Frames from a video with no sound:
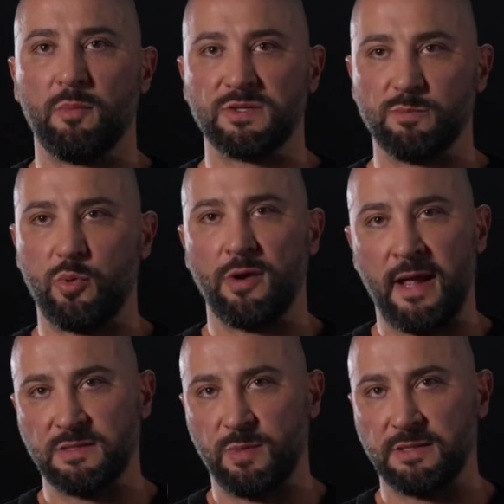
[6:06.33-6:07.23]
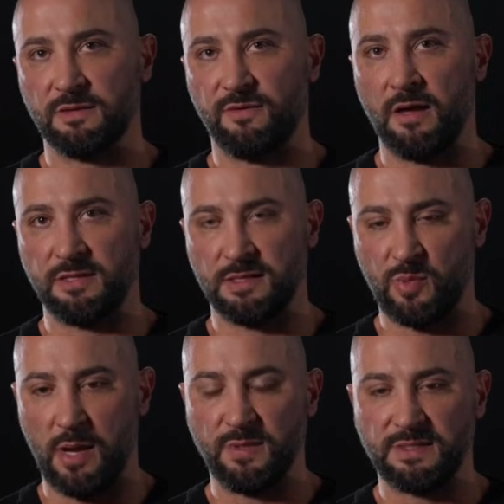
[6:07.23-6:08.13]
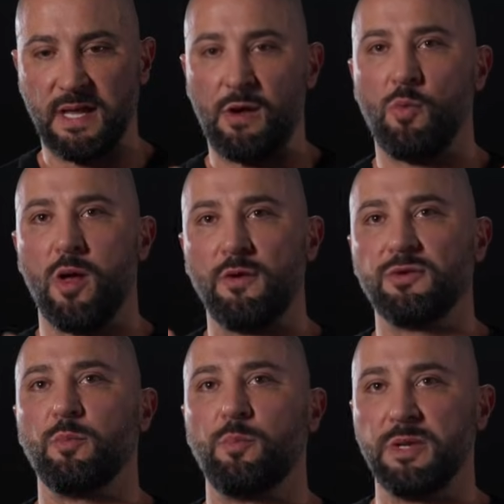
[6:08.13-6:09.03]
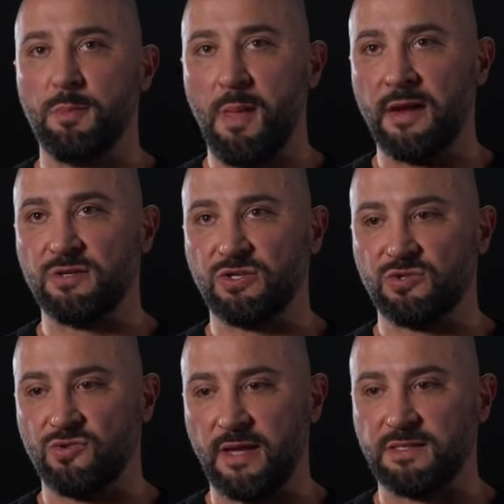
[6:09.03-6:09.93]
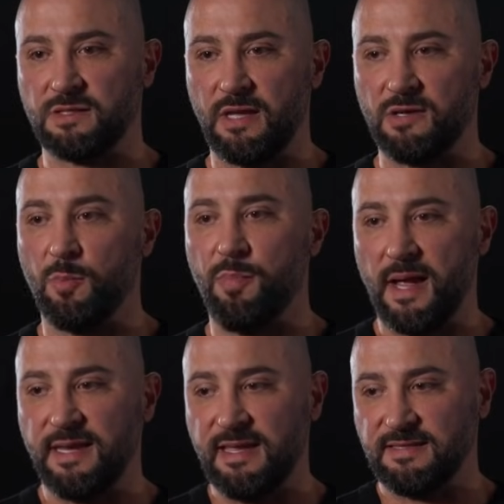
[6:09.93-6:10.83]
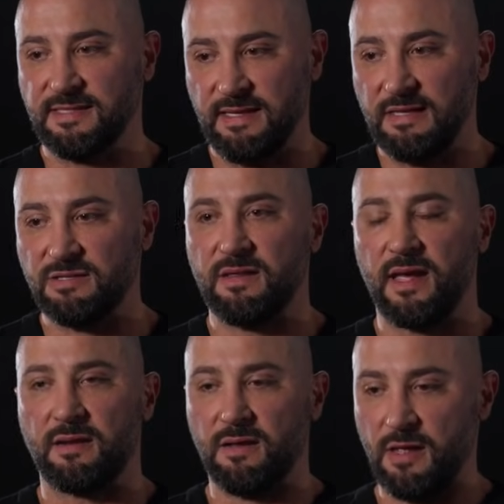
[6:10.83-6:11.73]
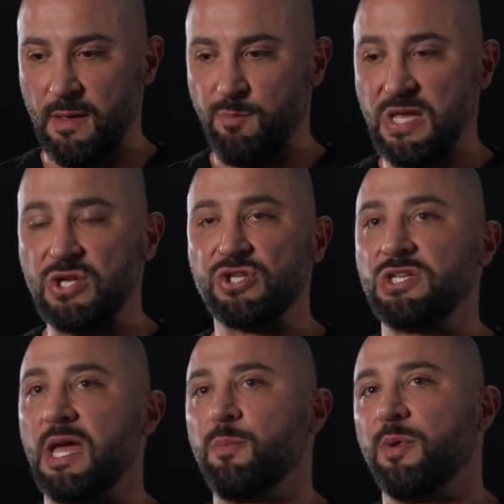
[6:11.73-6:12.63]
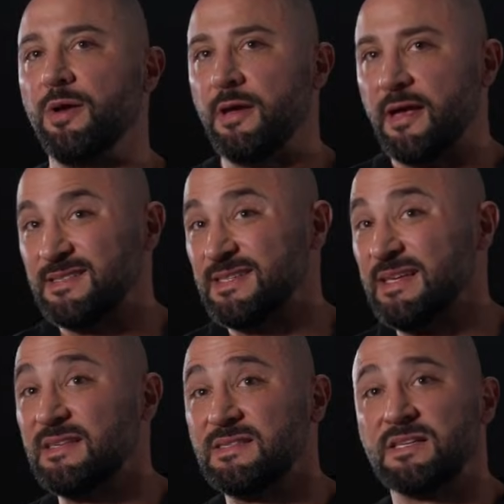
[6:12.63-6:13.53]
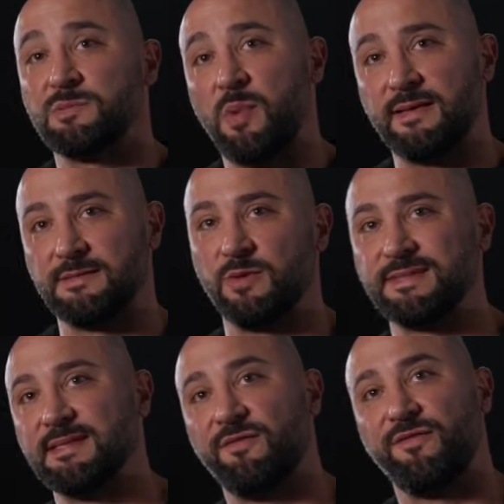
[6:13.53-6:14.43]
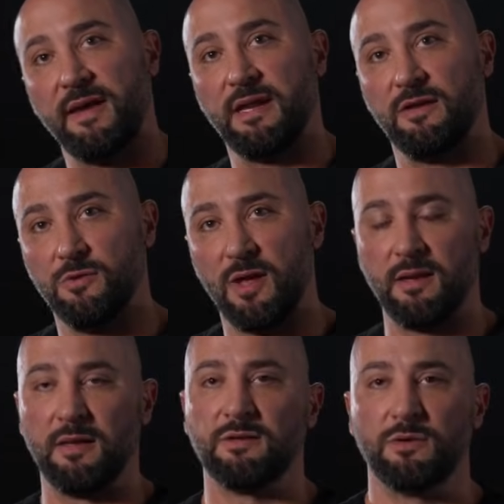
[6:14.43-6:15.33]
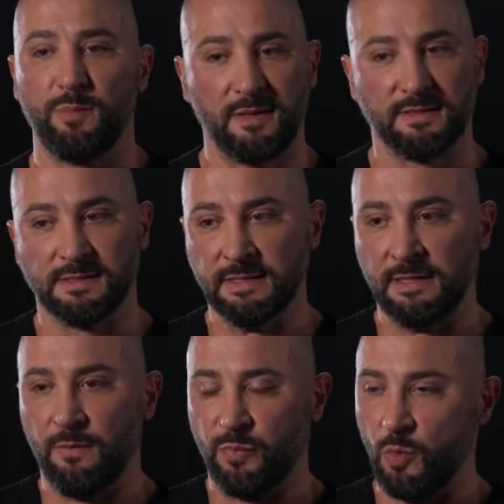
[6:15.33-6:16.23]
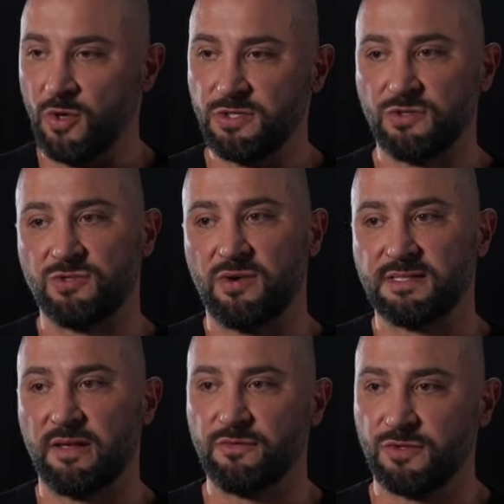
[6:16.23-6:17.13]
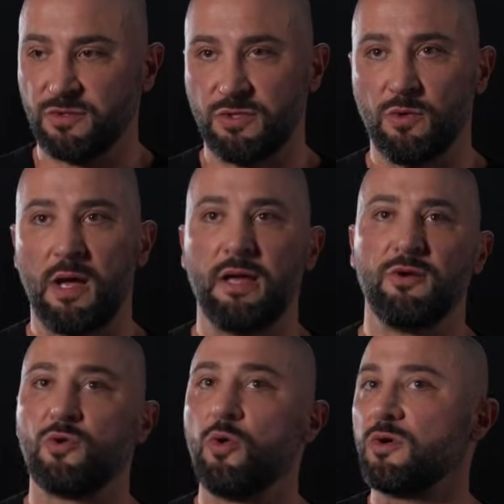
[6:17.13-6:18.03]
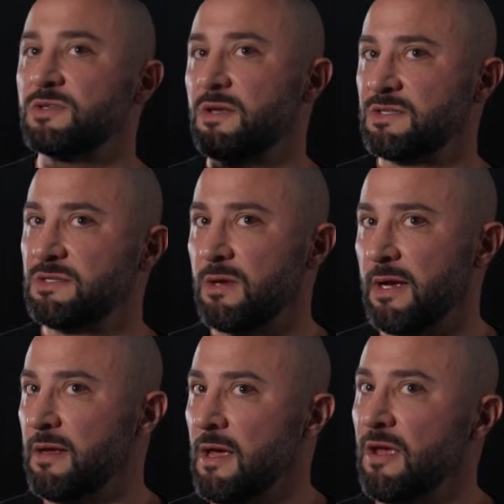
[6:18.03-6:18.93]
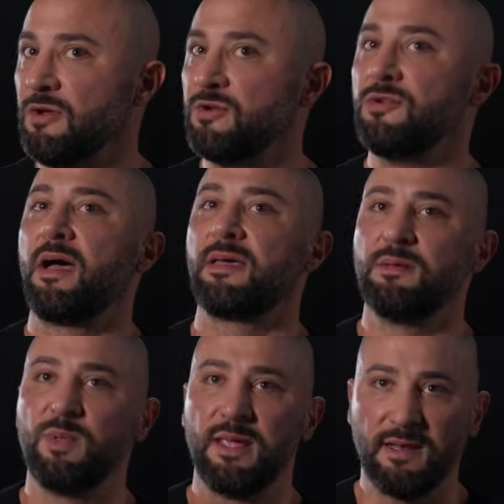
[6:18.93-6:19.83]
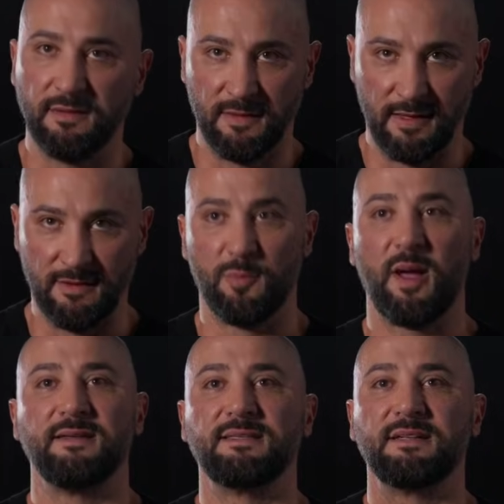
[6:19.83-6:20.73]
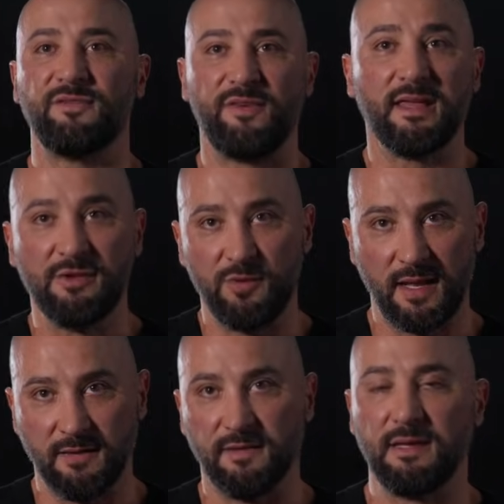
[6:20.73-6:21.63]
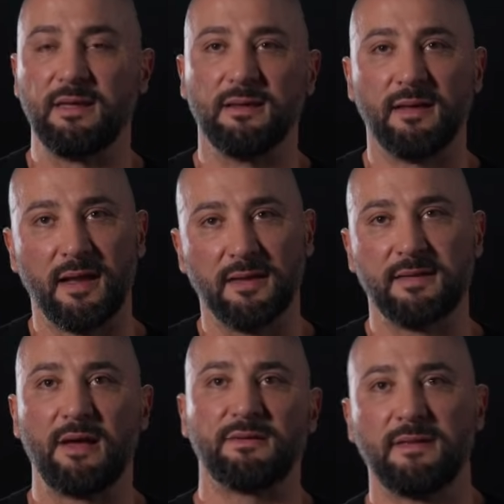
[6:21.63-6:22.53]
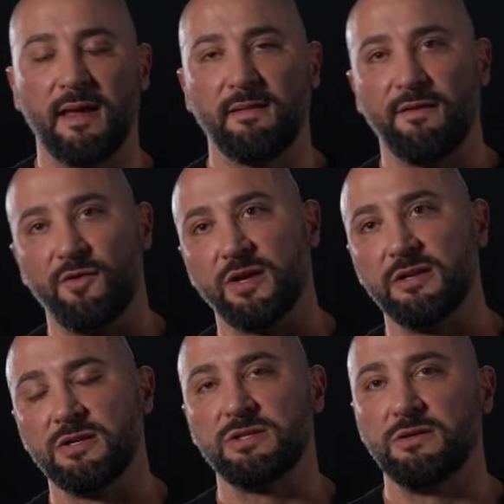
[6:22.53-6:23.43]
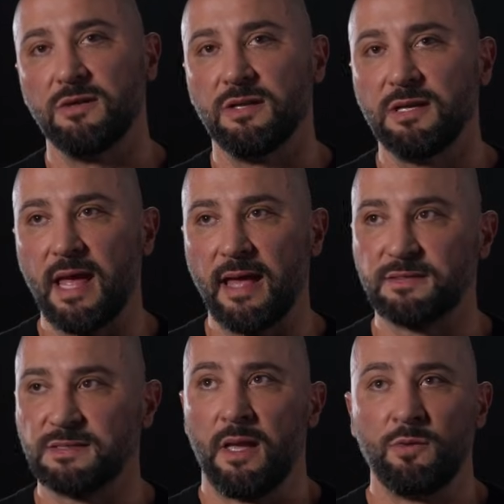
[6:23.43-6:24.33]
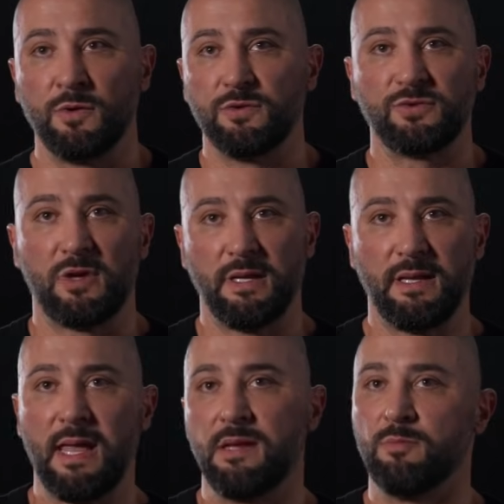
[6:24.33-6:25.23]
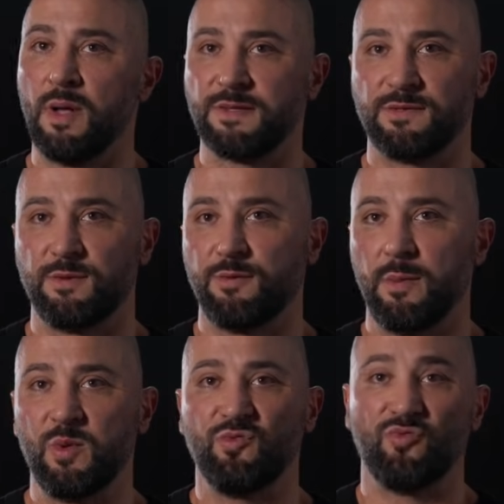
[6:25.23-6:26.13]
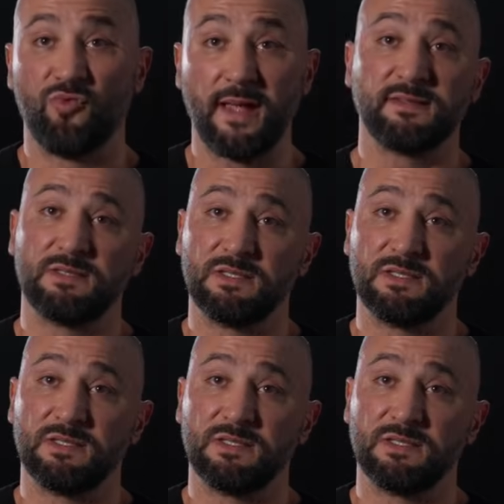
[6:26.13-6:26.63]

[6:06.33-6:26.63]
most important aspects of contest prep is how well you can manage stress so that your body gets into that peak shape as easy as possible. It's not fighting you getting into it, because once your stress levels are too high, your cortisol's too high, you're not going to be getting lean. Your body's going to fight you getting lean and getting down to that level of conditioning you need to get. So anyone who's trying to gain muscle, I mean, rest